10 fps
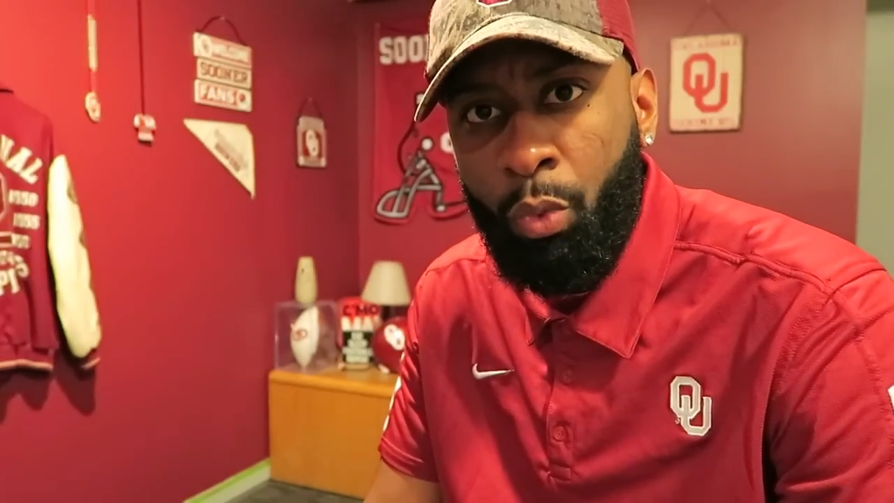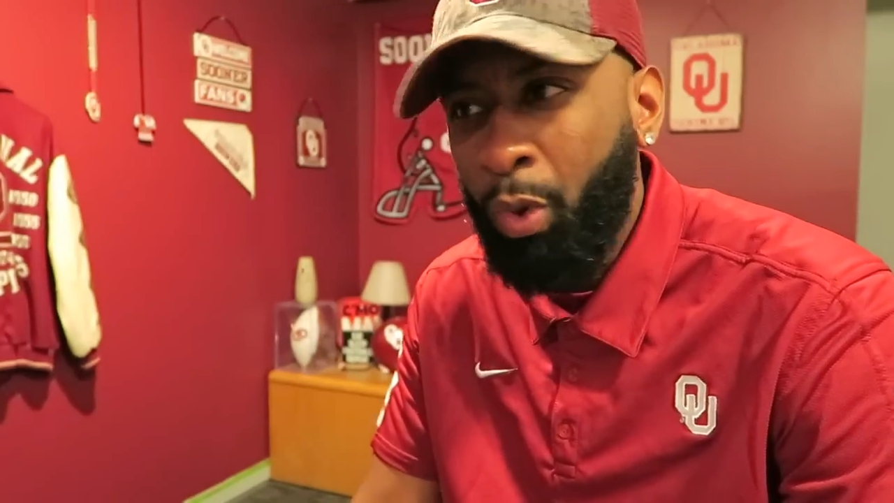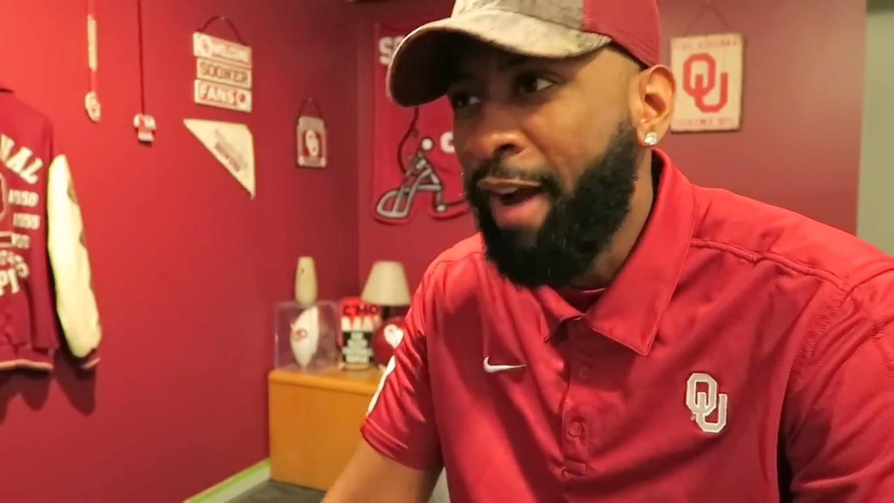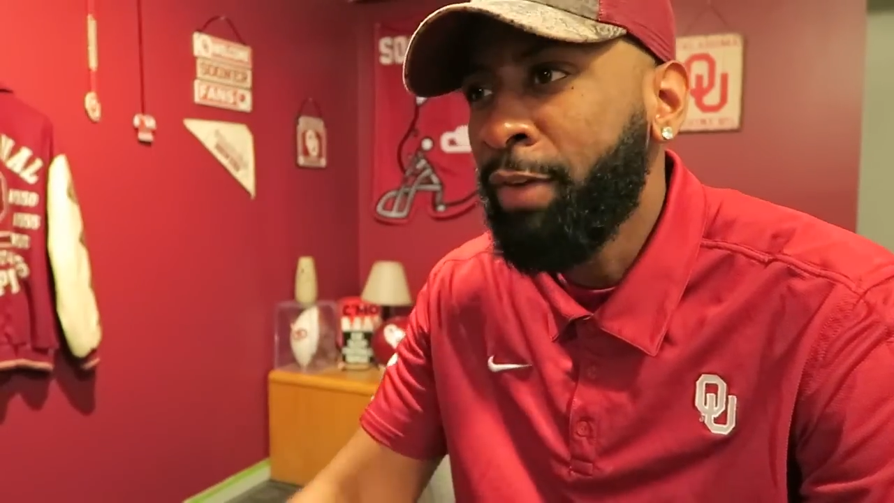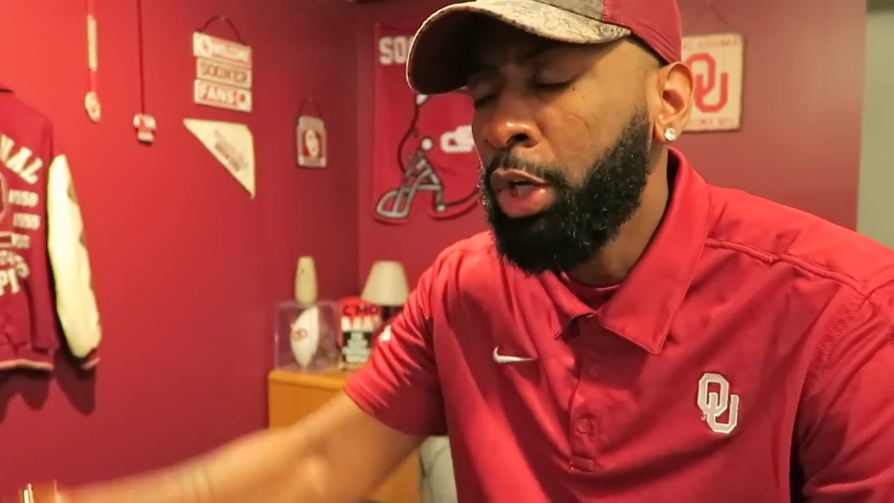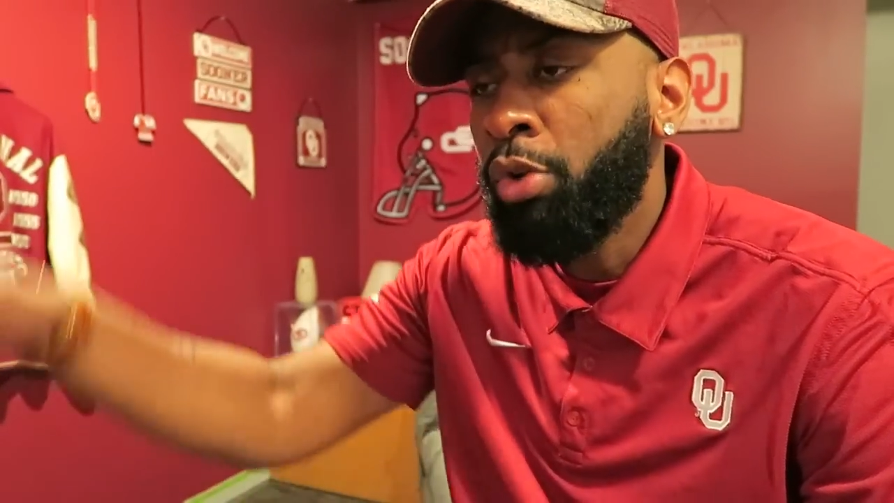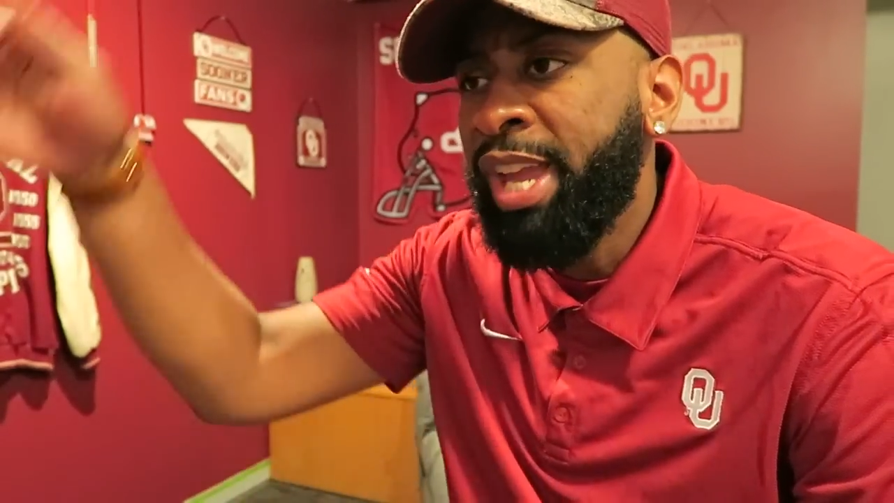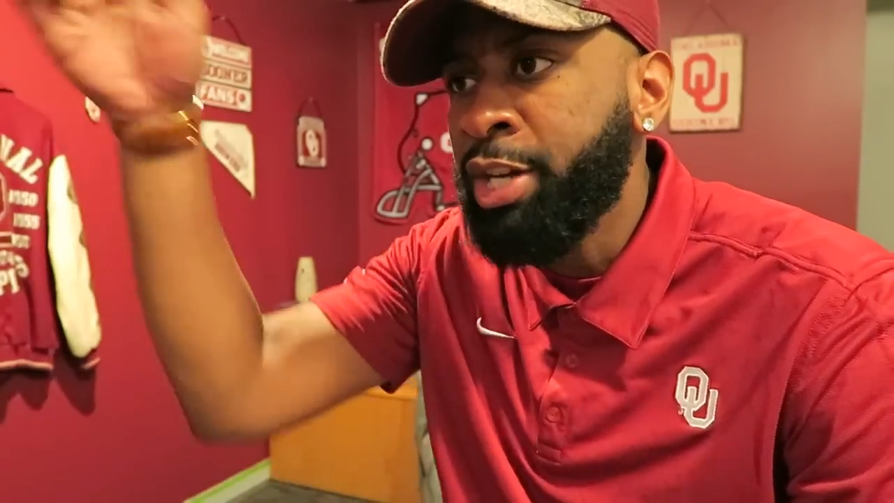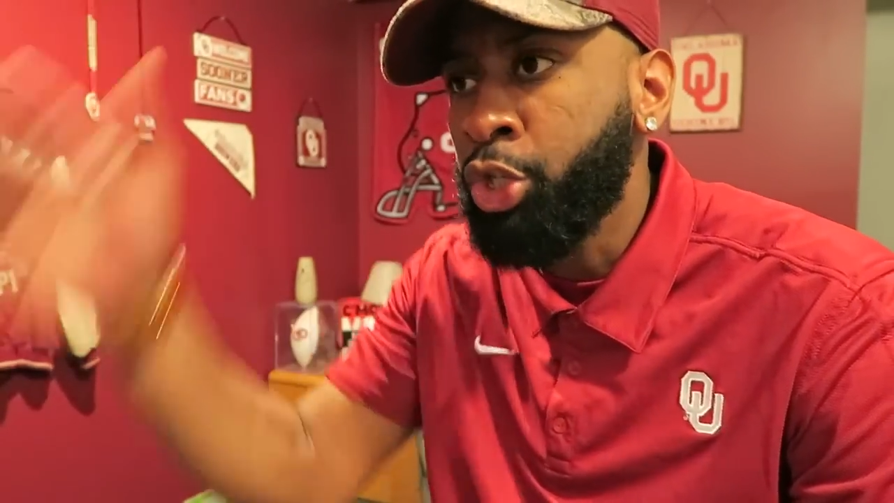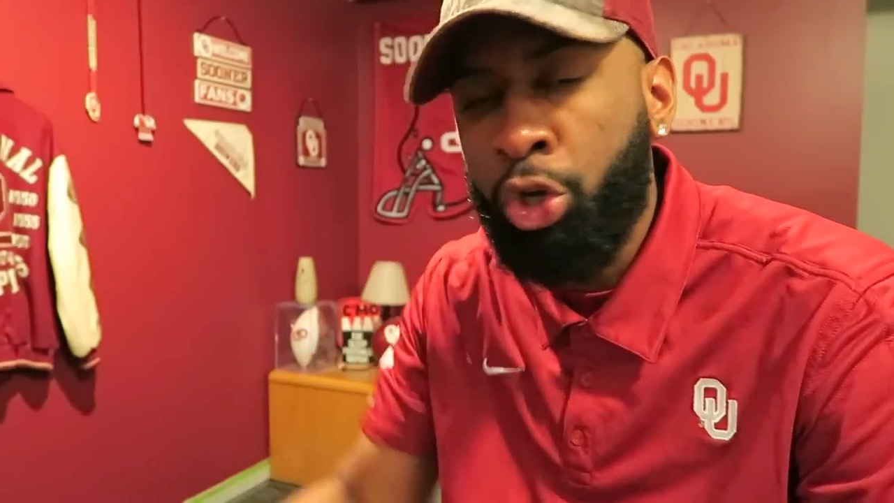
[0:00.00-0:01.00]
We're having to go
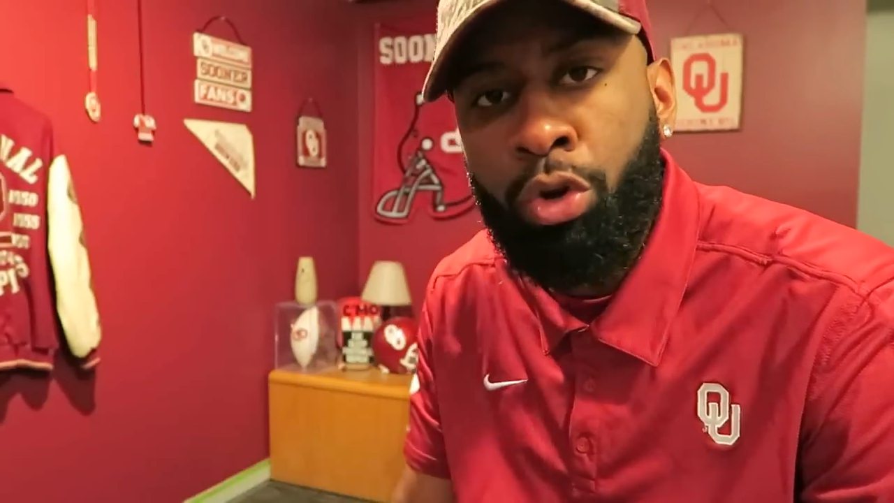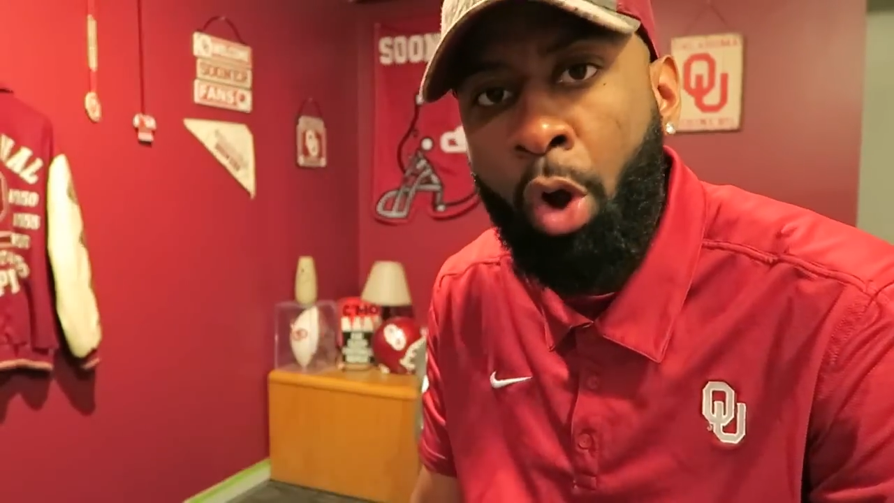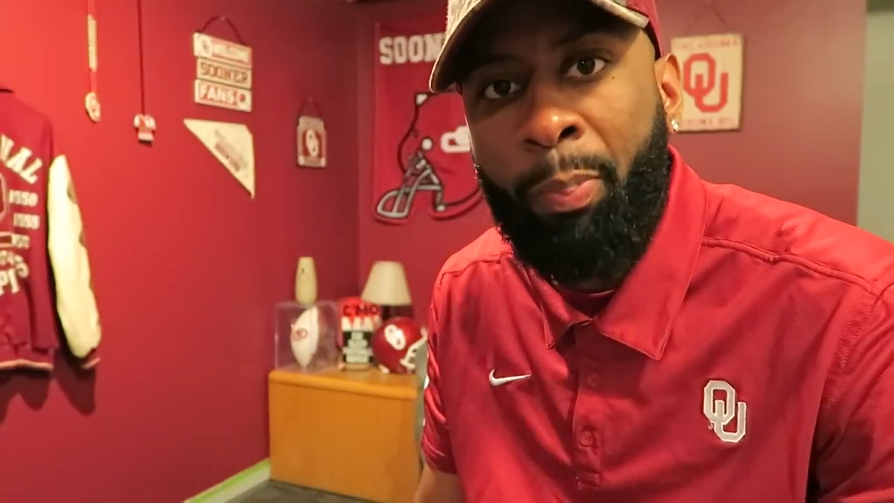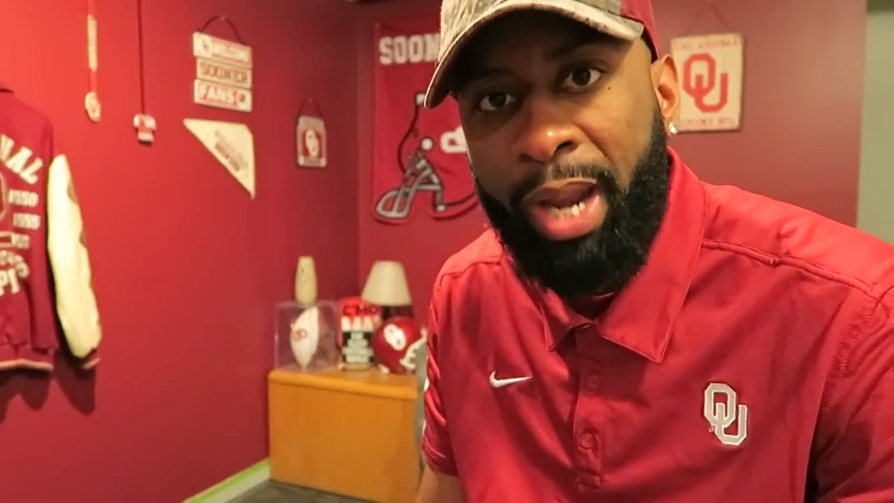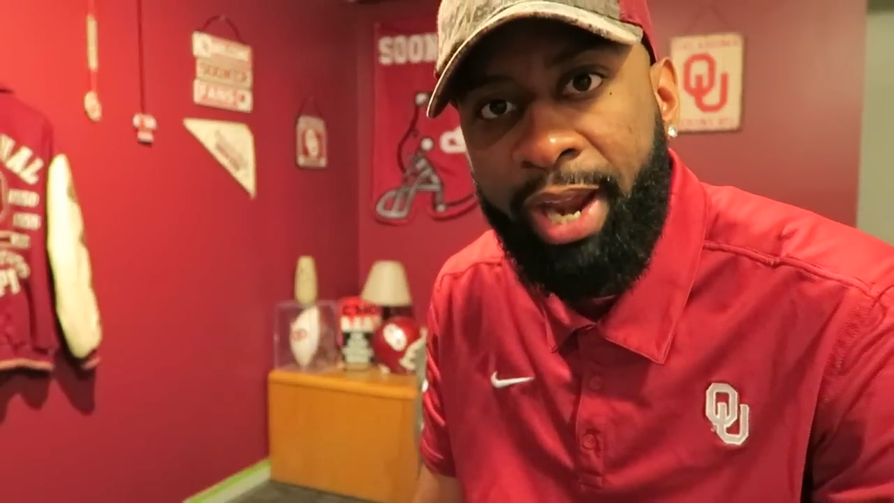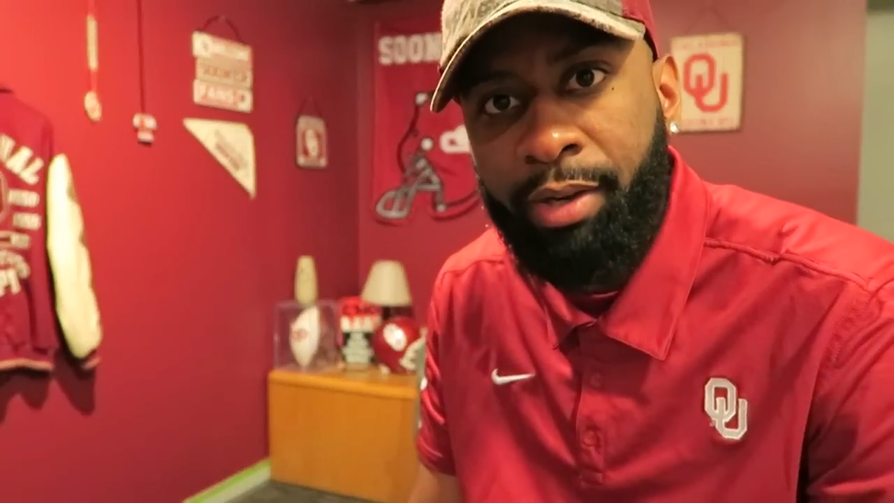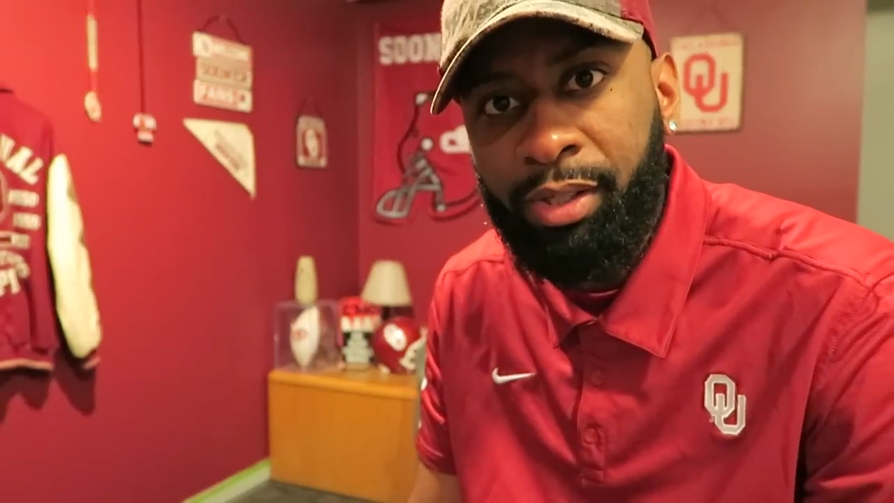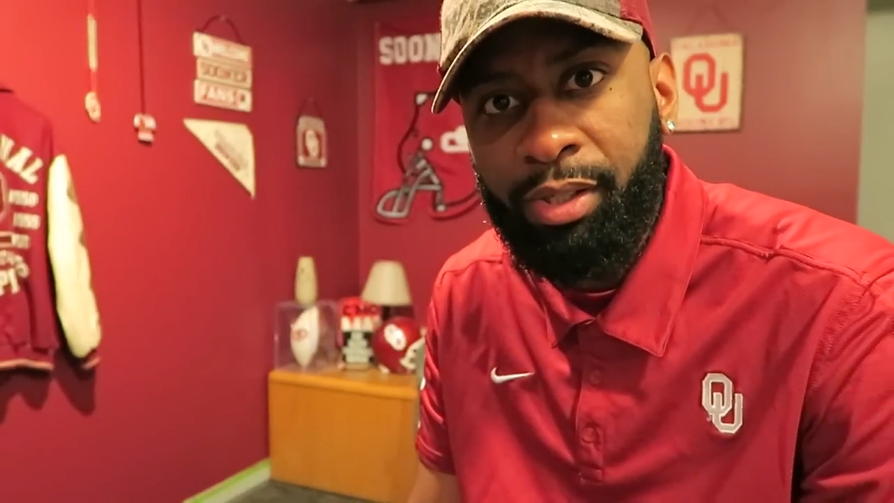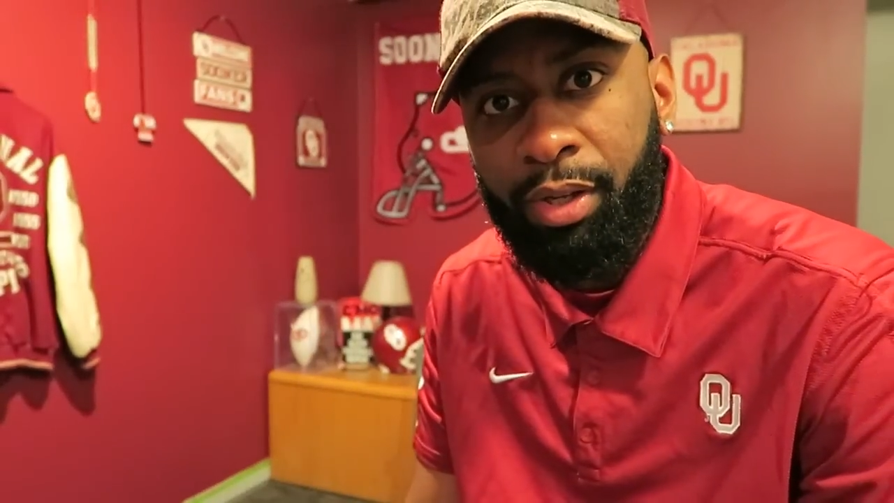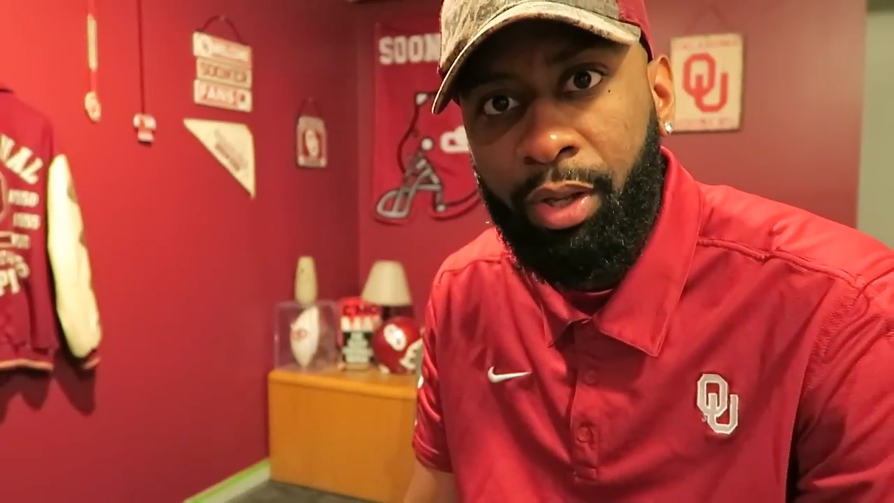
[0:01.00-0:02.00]
get JUCO
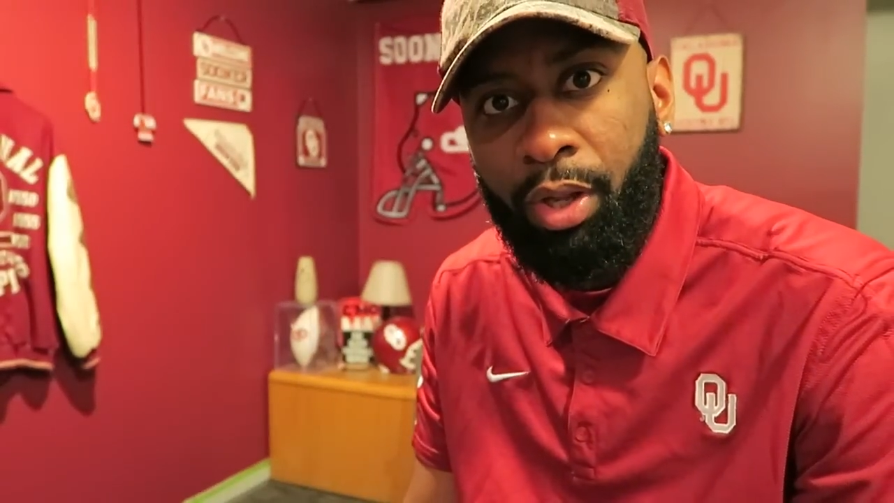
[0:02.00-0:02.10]
players.